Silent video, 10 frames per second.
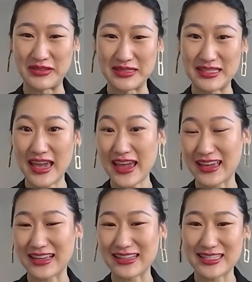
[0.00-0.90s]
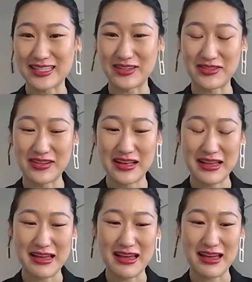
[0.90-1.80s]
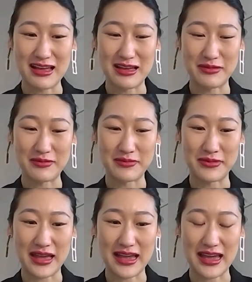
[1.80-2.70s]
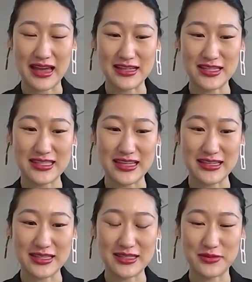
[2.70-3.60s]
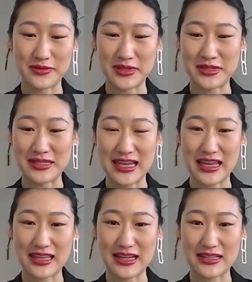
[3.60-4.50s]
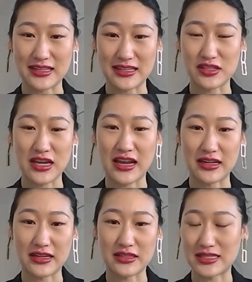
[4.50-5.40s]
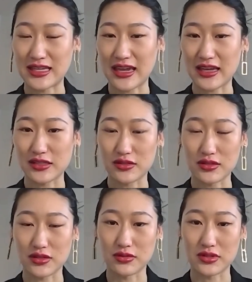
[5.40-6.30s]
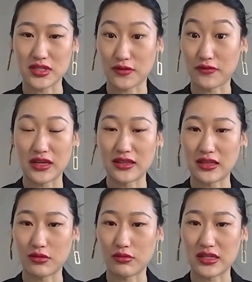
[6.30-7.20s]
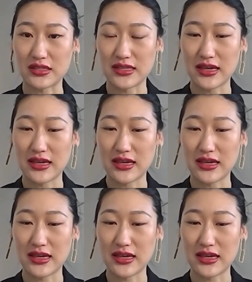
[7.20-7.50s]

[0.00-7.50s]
take. So I just want to say that I think China today is so different than it was